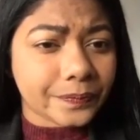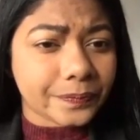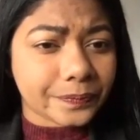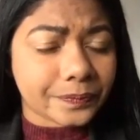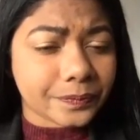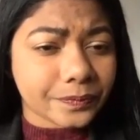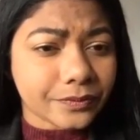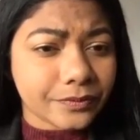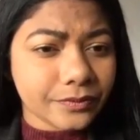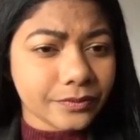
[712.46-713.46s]

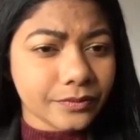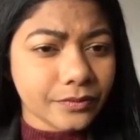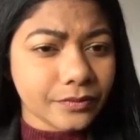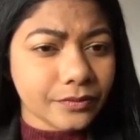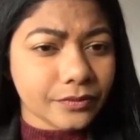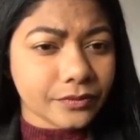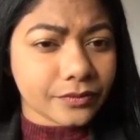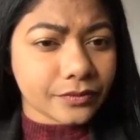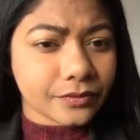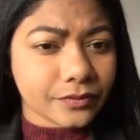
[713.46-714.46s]

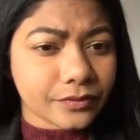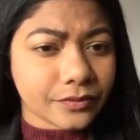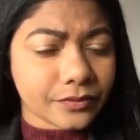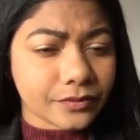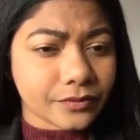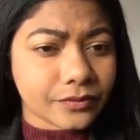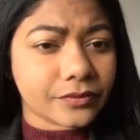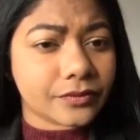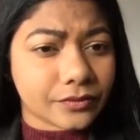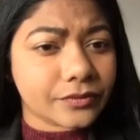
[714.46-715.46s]

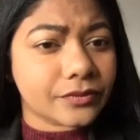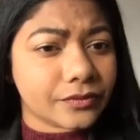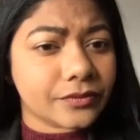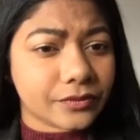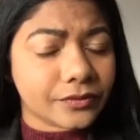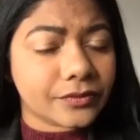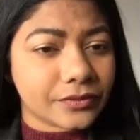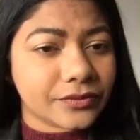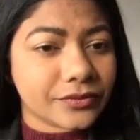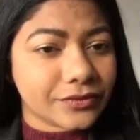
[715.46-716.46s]

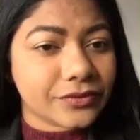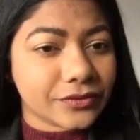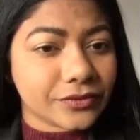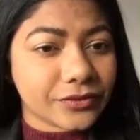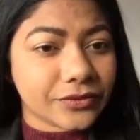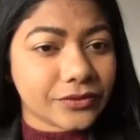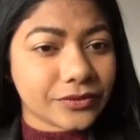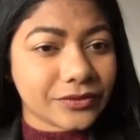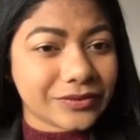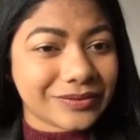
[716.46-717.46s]

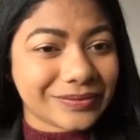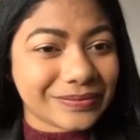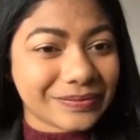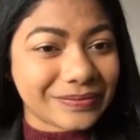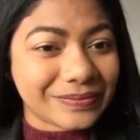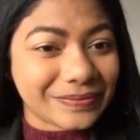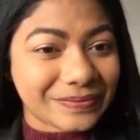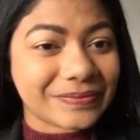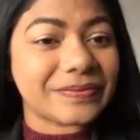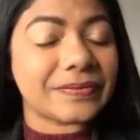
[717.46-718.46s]

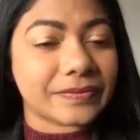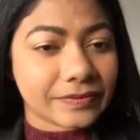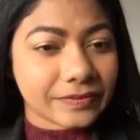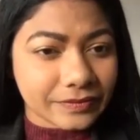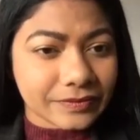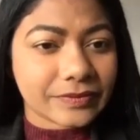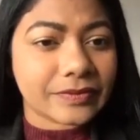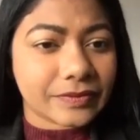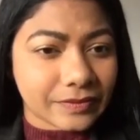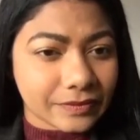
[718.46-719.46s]

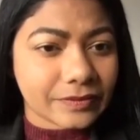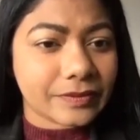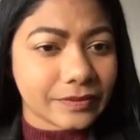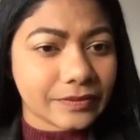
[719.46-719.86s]
No words are spoken by the person on screen.